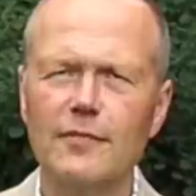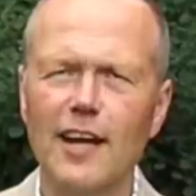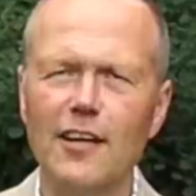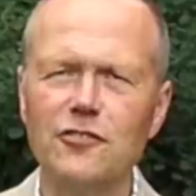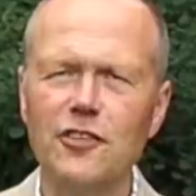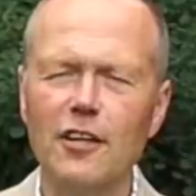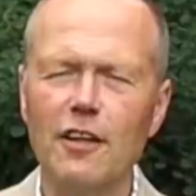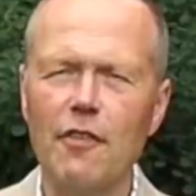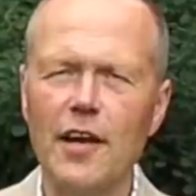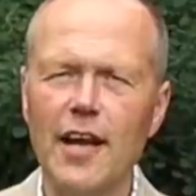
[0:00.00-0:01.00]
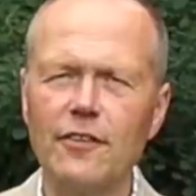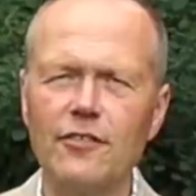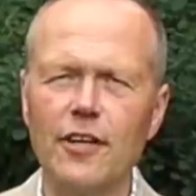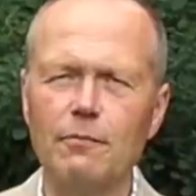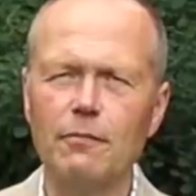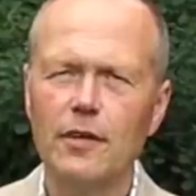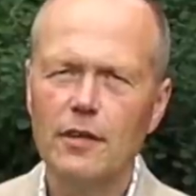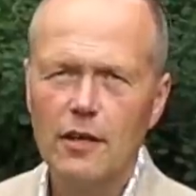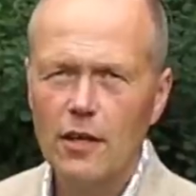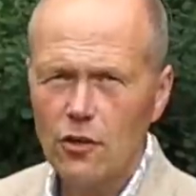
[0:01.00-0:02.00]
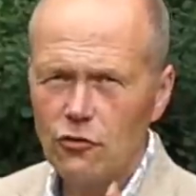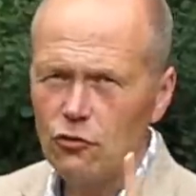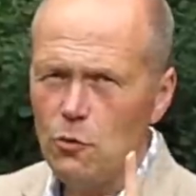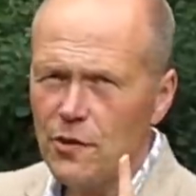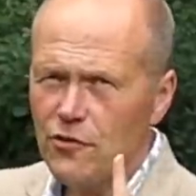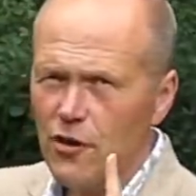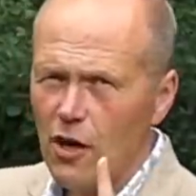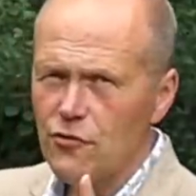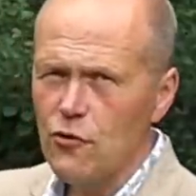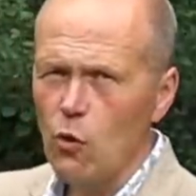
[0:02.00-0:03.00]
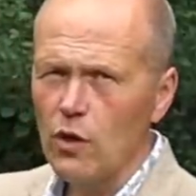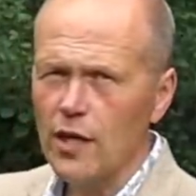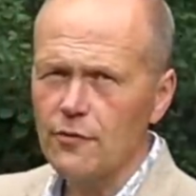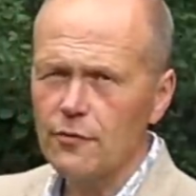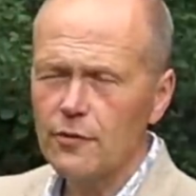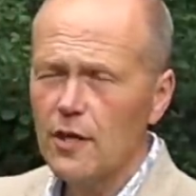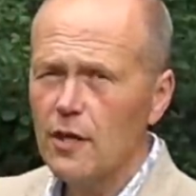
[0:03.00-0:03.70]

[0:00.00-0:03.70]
until the next time, supercharge your life.